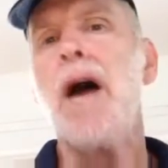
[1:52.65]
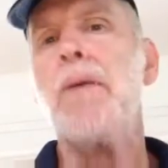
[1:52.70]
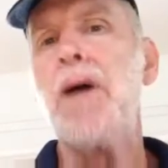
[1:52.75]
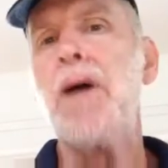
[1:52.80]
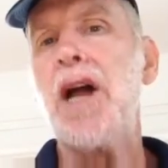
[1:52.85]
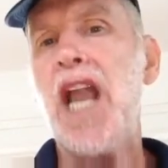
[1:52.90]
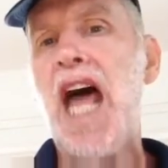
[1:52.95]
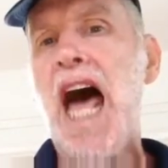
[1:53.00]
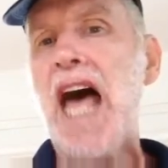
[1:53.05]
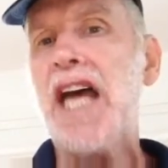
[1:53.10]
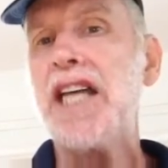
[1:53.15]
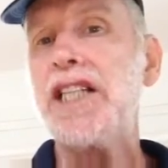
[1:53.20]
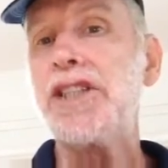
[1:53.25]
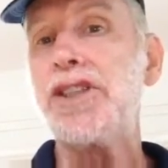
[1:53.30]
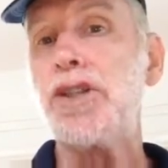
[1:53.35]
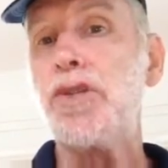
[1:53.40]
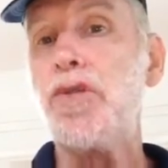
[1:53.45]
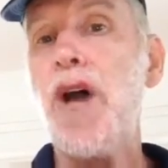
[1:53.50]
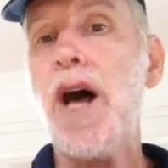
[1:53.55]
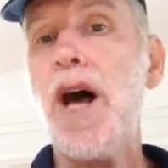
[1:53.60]
But I
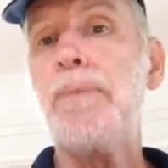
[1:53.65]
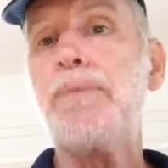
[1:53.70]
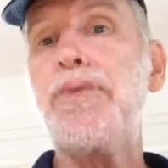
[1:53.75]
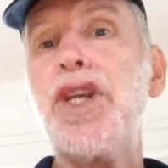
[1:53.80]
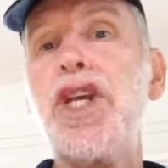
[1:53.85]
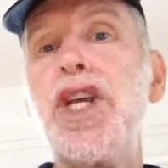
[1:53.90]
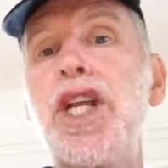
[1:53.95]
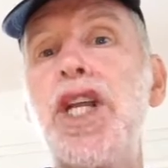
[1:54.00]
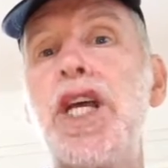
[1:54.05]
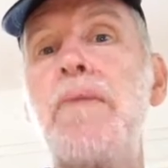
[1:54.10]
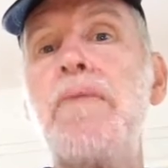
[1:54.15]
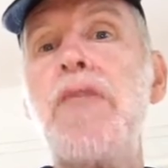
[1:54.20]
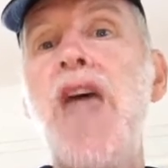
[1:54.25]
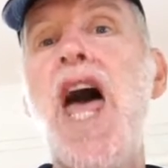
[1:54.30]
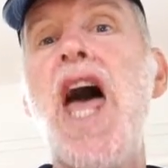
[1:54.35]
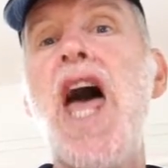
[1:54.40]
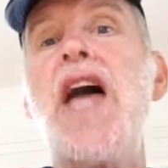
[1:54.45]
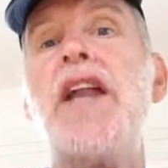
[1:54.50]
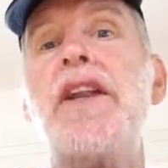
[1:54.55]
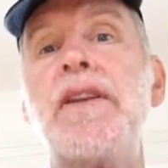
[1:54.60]
interrupted him
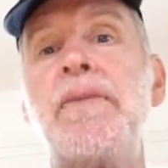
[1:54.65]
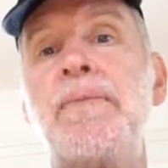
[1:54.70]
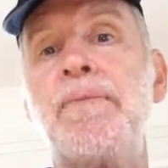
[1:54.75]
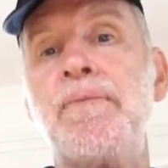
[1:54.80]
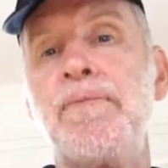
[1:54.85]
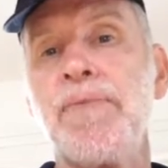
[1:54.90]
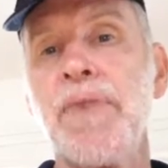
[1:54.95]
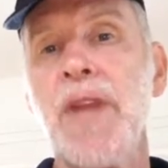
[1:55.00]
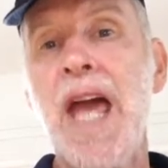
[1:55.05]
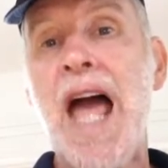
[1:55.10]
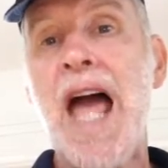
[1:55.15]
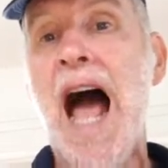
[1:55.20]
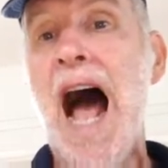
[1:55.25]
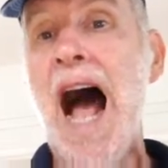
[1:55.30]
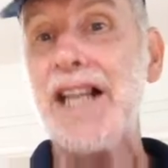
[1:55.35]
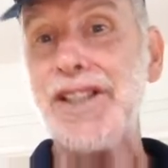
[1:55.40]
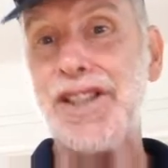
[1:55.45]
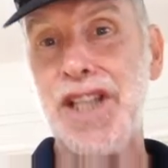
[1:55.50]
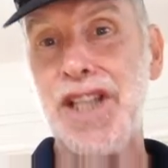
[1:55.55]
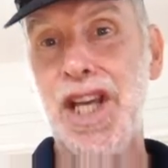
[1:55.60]
then.
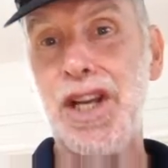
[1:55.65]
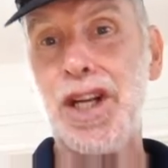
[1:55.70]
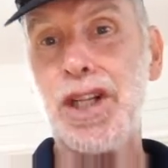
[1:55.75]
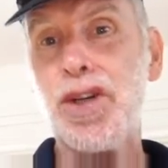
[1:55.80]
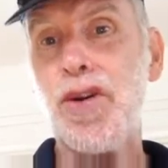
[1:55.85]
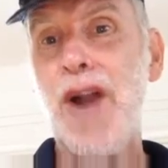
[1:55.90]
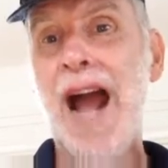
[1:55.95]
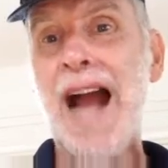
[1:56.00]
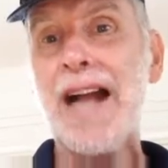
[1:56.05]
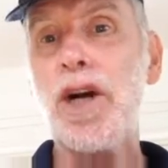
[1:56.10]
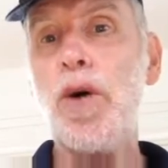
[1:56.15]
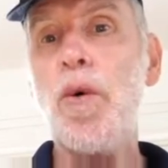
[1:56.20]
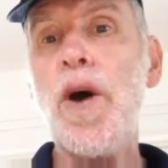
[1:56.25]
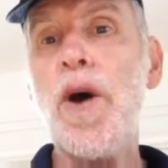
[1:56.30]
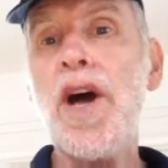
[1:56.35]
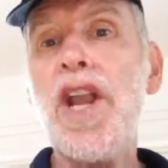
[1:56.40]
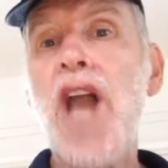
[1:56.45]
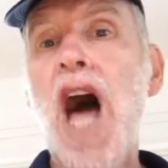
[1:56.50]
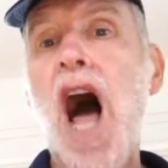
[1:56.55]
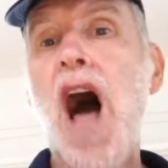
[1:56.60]
I said, a cracker
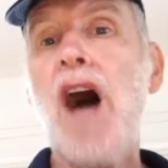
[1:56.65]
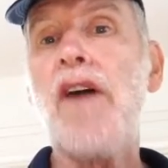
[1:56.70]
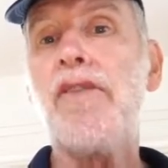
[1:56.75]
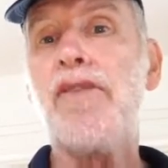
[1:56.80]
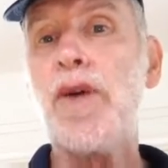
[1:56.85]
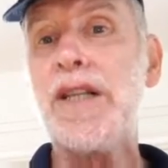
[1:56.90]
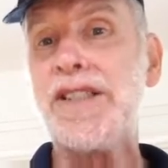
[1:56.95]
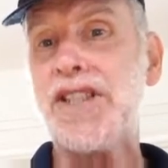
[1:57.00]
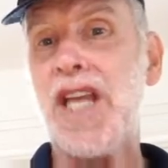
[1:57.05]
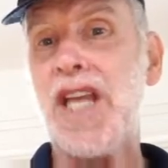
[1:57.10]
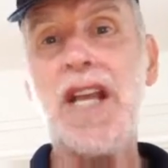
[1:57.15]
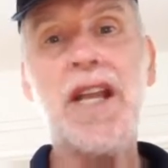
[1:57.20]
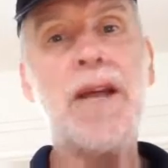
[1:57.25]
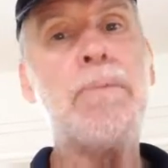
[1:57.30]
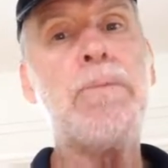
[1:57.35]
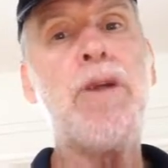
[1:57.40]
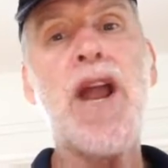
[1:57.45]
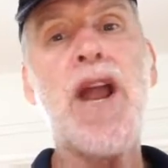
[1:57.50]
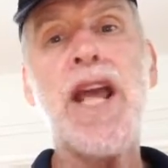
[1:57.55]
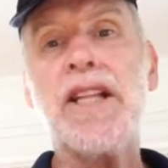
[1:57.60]
went off, we're
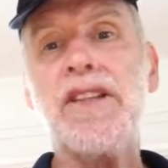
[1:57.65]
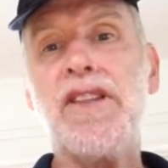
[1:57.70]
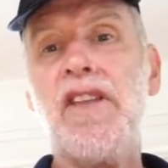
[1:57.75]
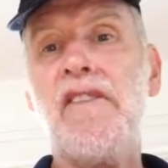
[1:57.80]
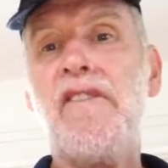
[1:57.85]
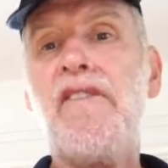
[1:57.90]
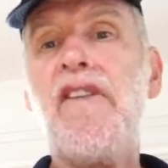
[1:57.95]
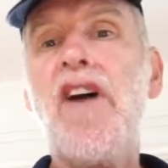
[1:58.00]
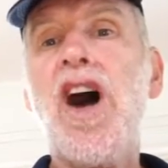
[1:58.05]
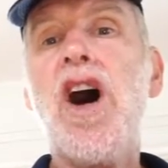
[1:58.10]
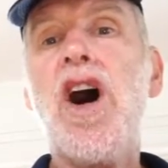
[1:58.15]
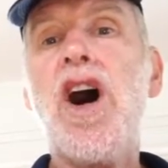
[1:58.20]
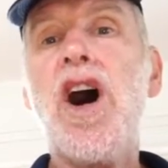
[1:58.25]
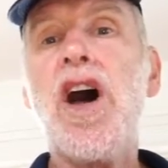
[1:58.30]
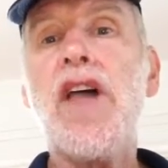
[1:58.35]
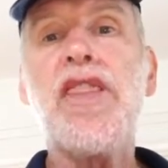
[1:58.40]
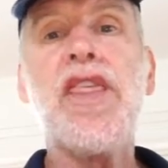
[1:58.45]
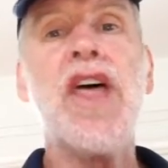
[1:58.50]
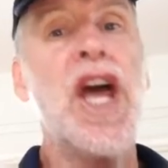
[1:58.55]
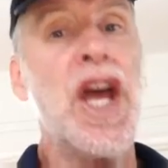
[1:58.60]
celebrating the
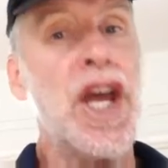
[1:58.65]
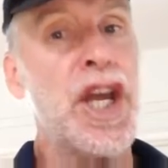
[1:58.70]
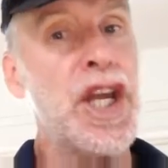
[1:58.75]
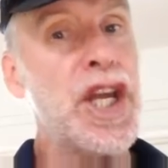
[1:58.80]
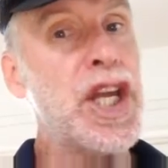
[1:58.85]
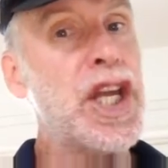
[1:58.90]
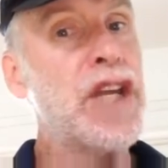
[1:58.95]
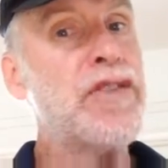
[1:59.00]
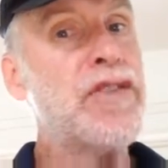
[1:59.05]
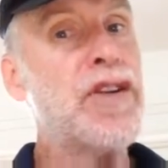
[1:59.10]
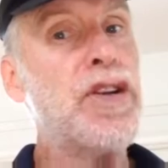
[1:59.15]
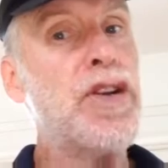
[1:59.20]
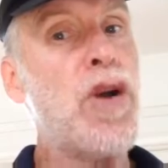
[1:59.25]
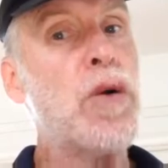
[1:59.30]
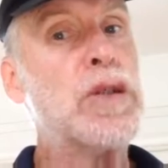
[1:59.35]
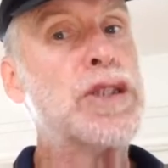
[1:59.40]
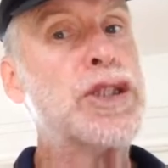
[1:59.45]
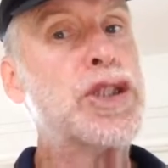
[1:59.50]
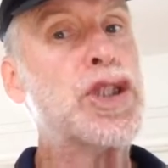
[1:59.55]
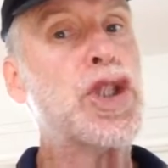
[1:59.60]
4th, even
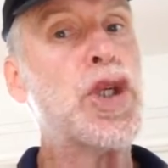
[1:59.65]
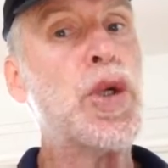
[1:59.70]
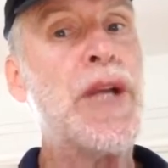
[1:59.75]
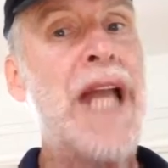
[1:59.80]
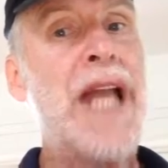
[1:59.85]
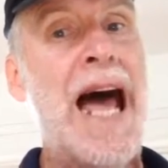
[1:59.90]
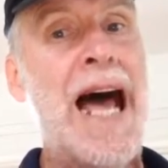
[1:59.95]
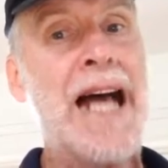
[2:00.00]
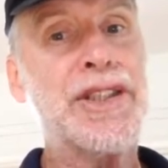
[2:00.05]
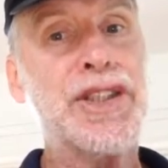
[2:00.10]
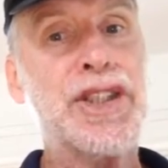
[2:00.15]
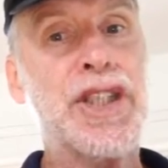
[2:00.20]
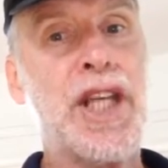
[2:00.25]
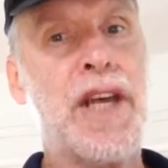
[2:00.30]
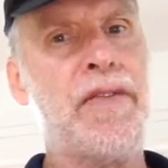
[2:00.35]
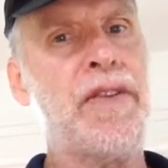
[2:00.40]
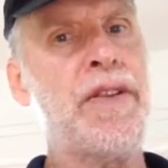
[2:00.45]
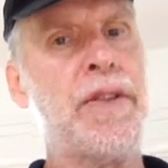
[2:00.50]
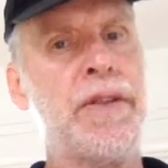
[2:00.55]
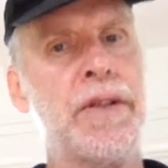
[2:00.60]
though it's July
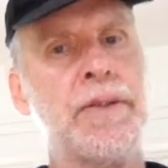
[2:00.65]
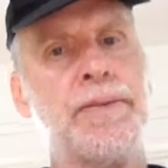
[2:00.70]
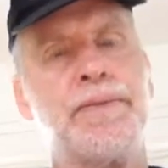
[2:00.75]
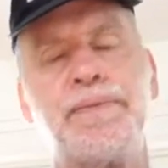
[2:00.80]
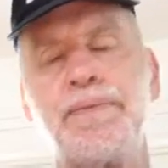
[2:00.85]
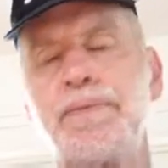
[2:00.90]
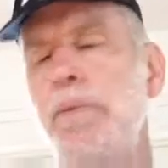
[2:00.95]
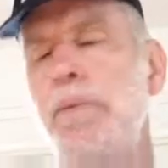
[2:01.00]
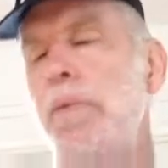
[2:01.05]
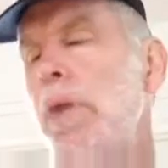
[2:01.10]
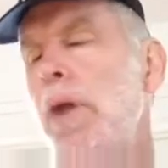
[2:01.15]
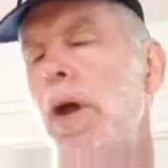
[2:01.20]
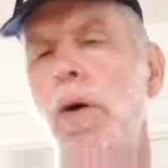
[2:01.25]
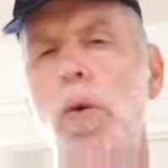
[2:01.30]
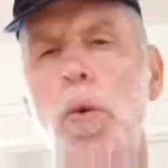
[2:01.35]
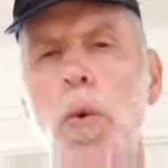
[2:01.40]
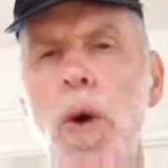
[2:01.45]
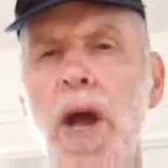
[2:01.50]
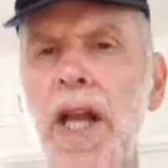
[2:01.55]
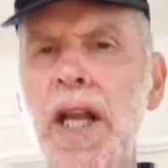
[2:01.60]
7th.
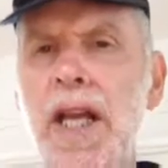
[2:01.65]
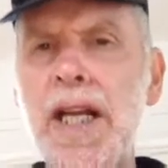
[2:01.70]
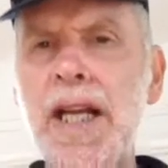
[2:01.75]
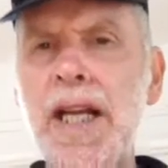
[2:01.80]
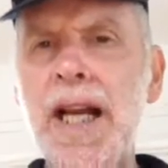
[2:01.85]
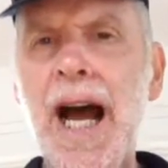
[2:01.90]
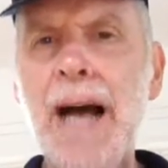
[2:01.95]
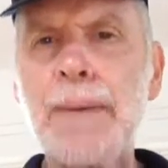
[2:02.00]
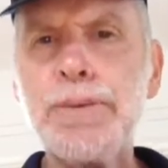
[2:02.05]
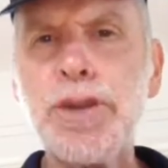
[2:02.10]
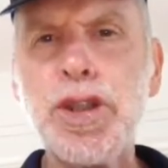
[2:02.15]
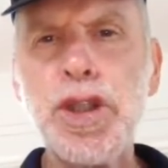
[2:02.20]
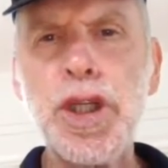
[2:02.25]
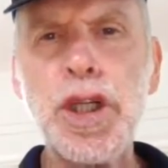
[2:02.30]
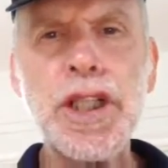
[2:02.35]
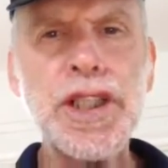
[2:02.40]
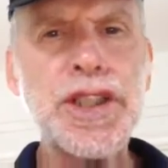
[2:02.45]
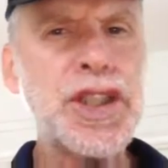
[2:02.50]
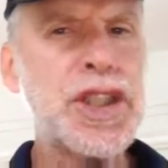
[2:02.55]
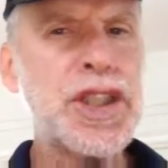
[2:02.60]
And a cop
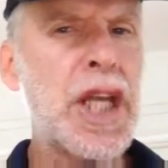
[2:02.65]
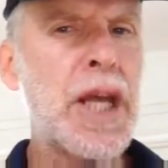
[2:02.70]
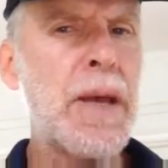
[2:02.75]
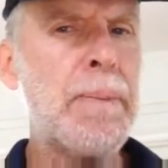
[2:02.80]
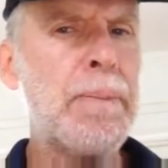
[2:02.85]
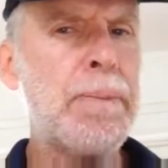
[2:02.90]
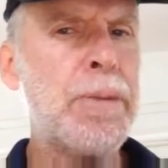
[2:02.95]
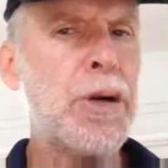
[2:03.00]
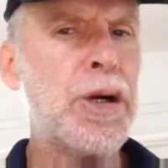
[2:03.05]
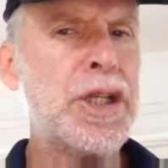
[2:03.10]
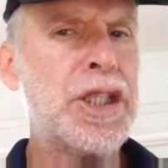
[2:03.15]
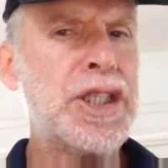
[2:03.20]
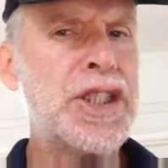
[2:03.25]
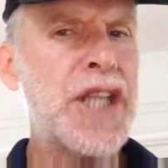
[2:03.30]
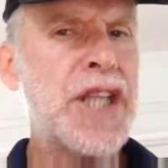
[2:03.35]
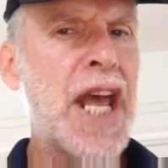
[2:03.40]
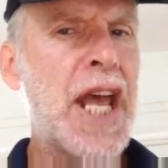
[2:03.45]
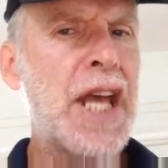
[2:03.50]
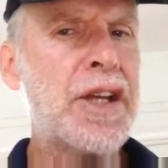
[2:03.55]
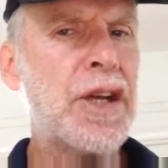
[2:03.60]
took a sip, put his
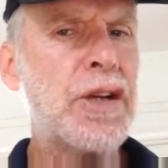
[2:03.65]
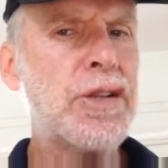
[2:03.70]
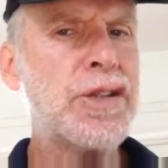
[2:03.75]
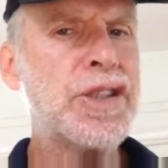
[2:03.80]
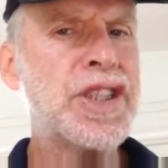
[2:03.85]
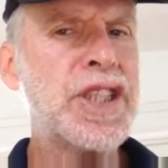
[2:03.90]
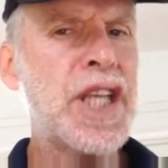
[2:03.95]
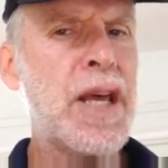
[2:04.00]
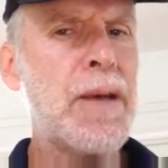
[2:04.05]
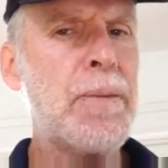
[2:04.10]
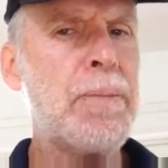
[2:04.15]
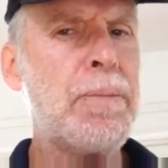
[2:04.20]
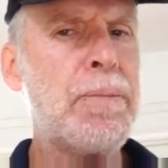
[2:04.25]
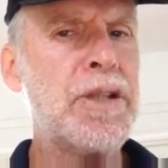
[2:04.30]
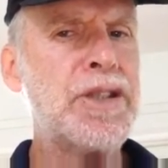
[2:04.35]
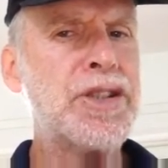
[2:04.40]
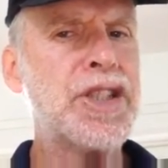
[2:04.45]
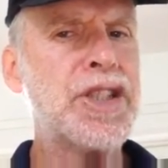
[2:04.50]
hand on his hip, and